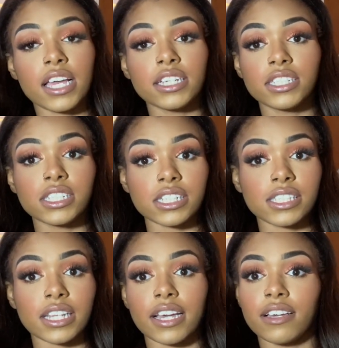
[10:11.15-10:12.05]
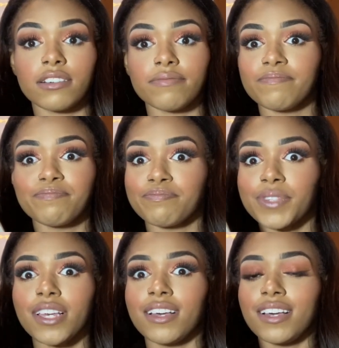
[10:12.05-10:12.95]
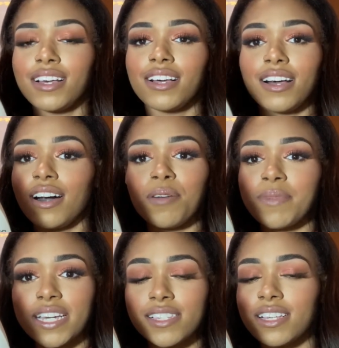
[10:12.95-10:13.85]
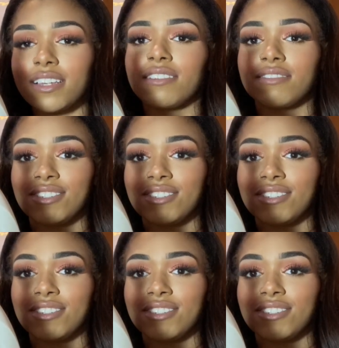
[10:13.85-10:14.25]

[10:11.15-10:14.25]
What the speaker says: and it's just like amazing.